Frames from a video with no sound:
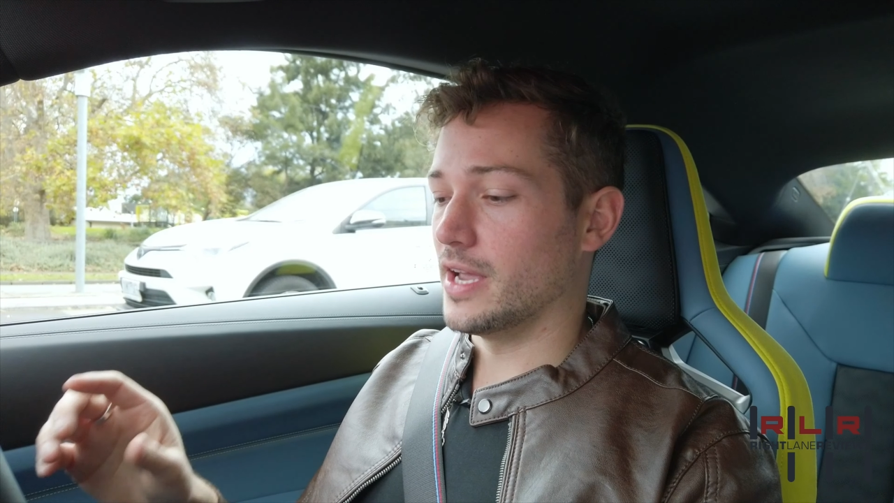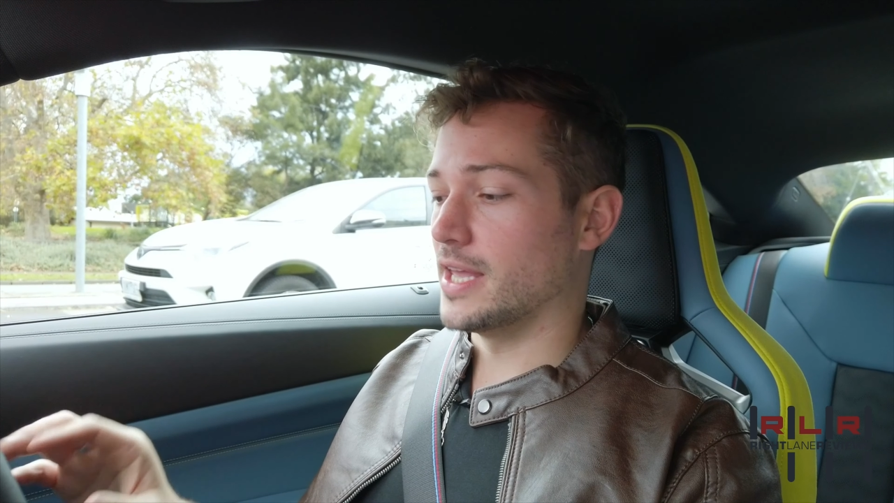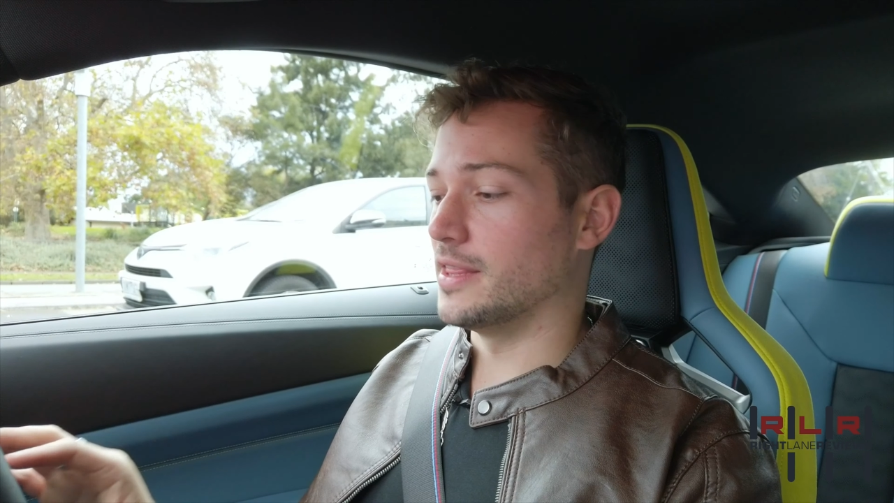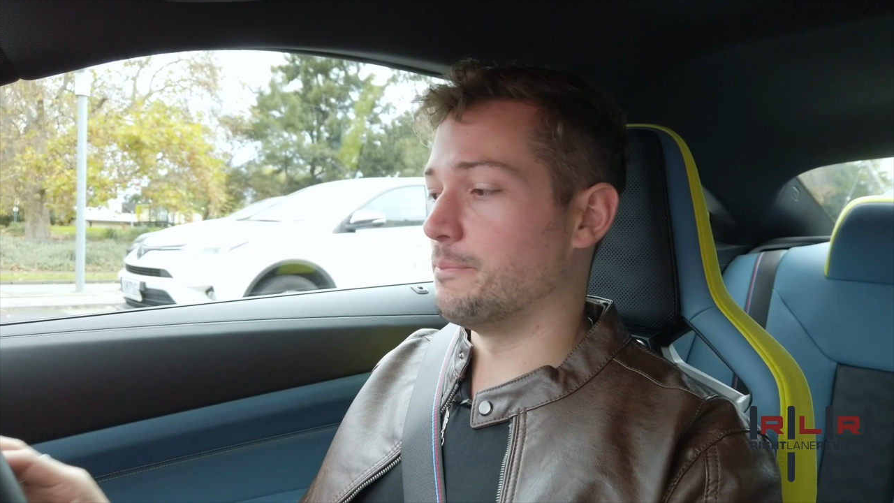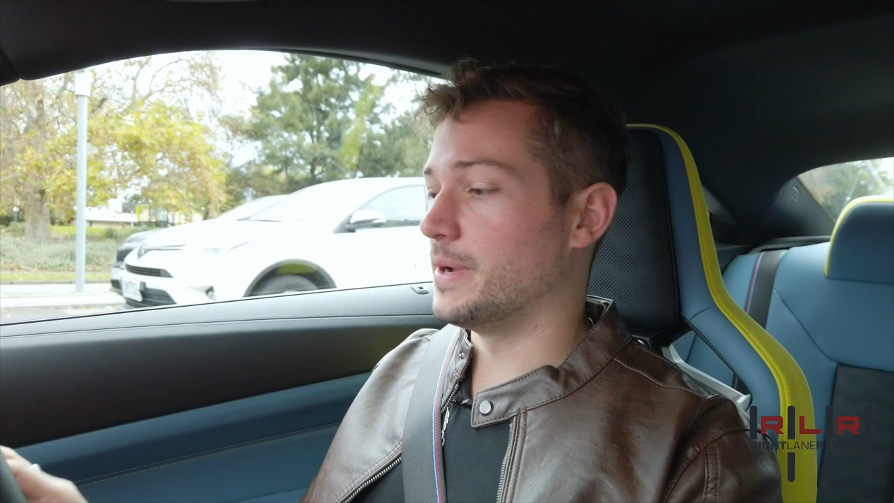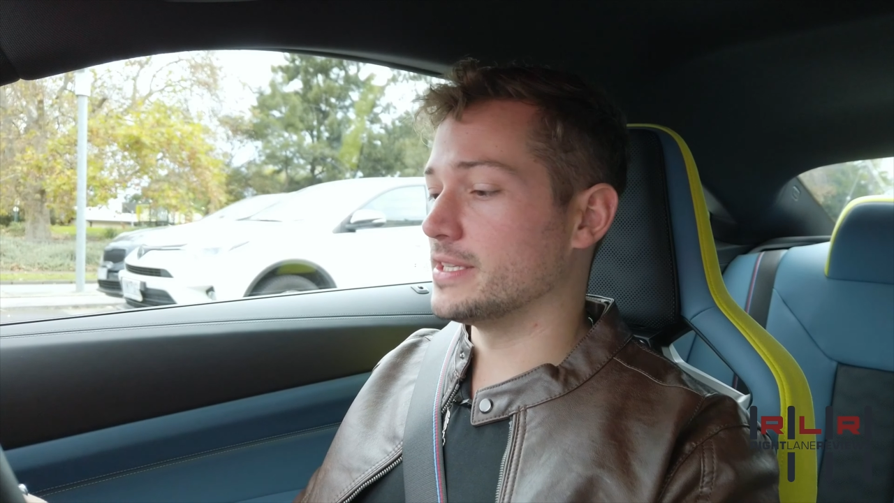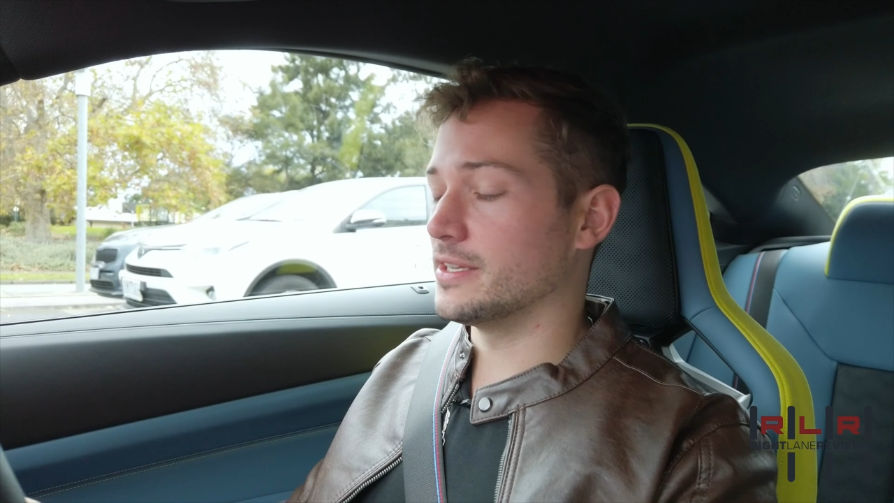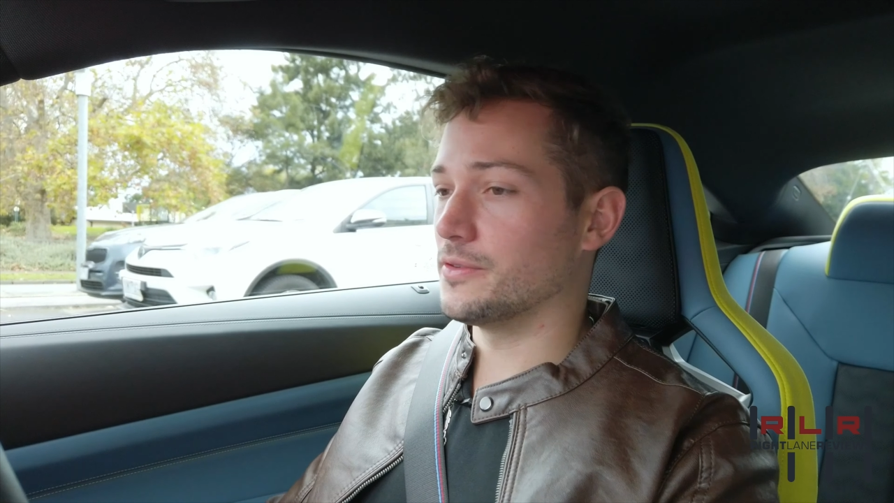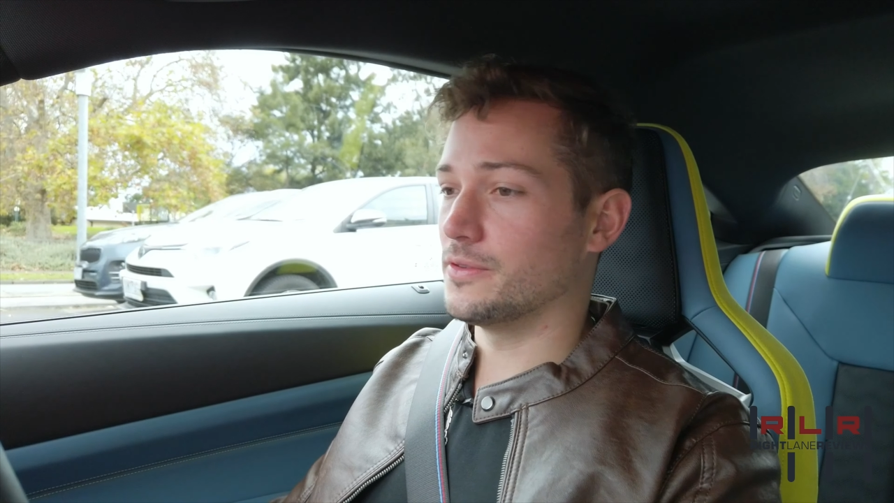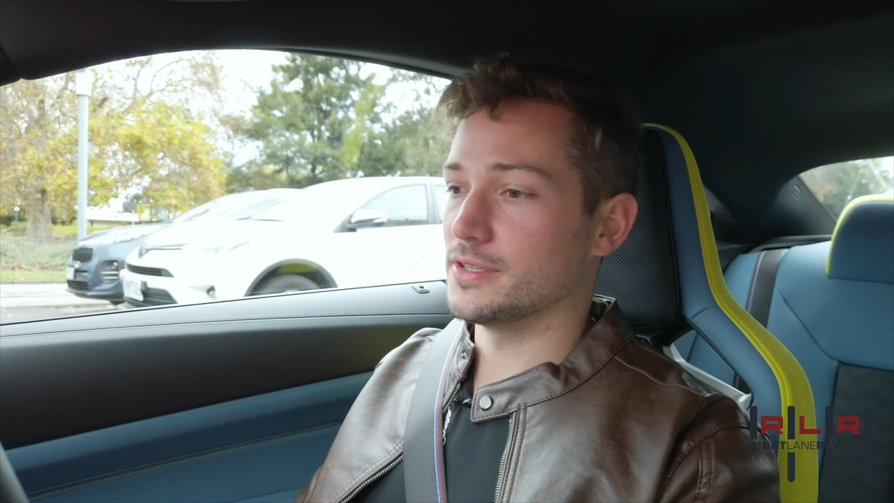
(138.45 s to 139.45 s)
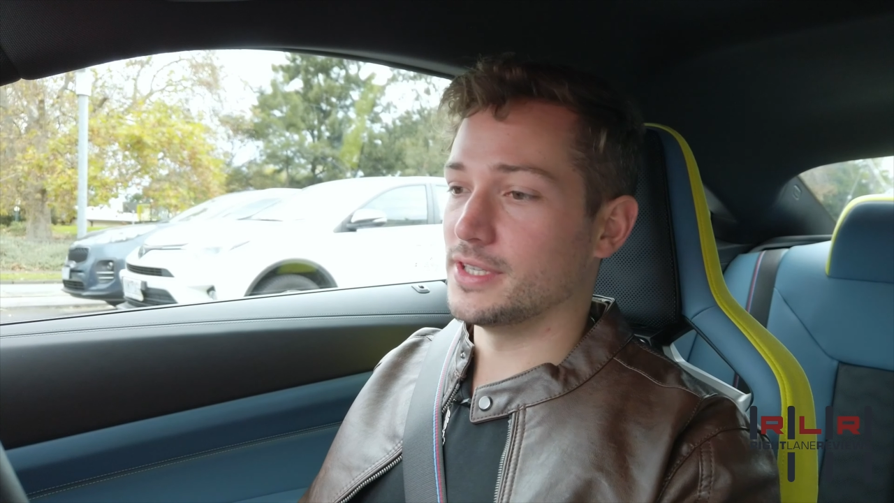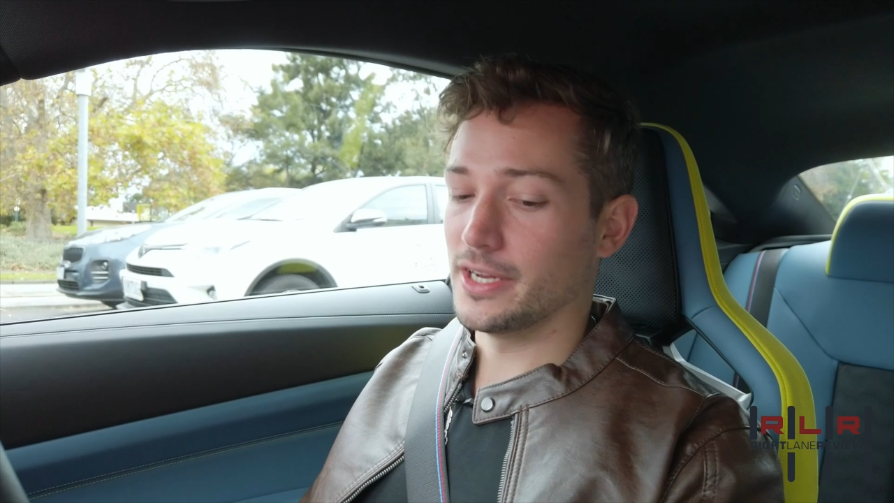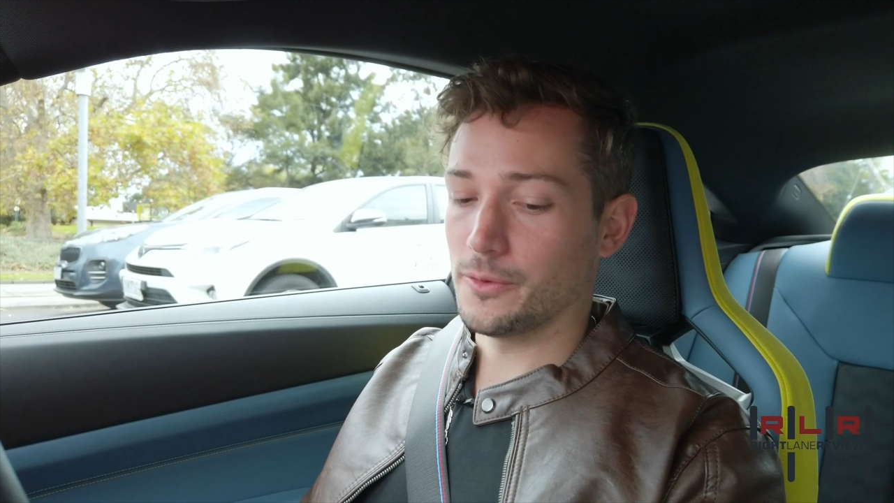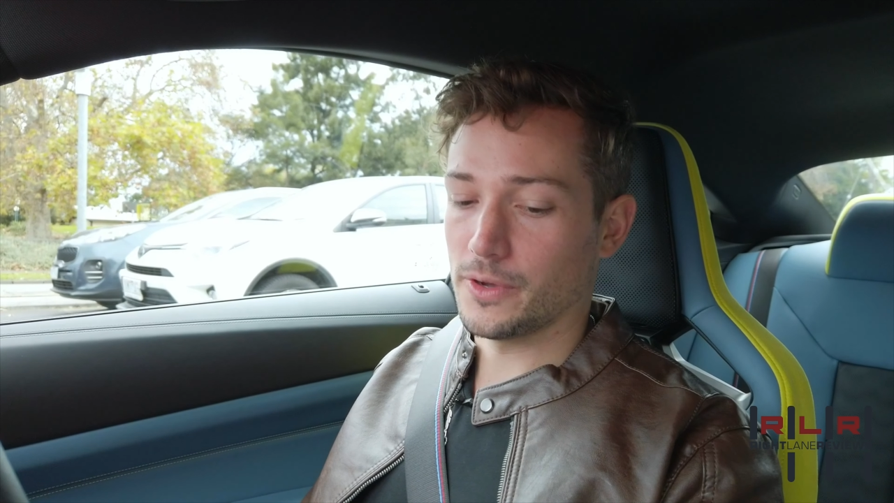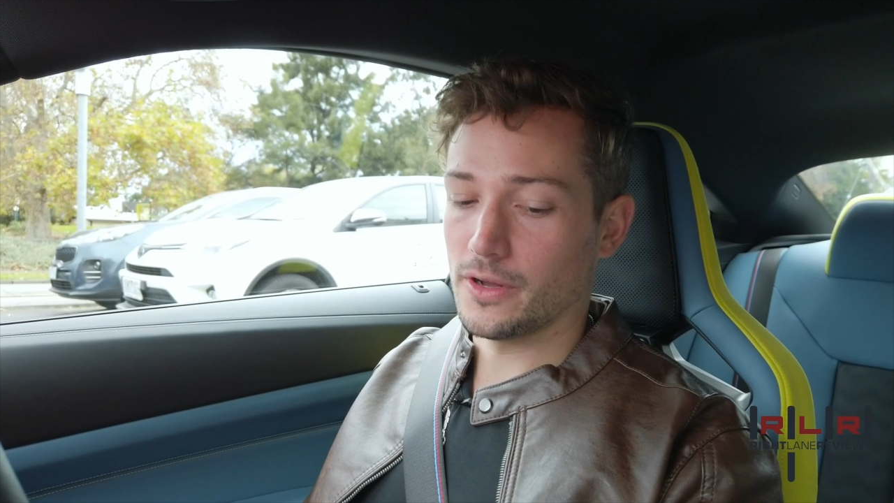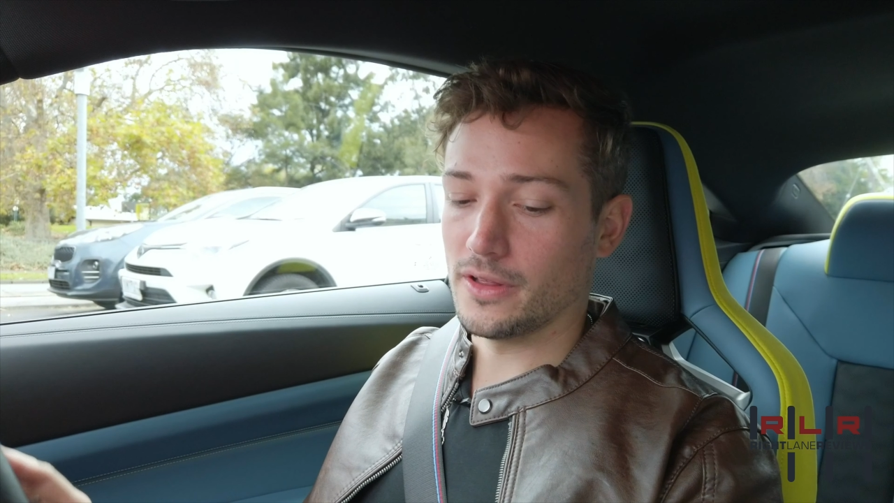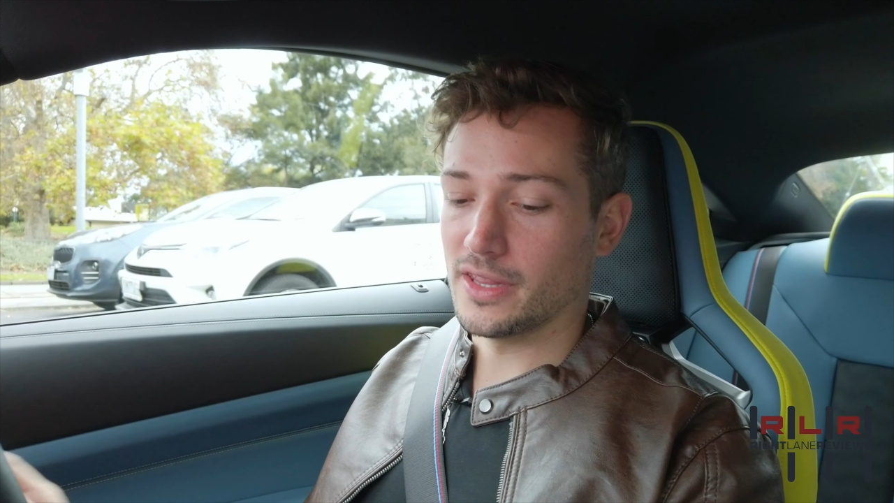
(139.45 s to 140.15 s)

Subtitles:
and the buzzing through the steering wheel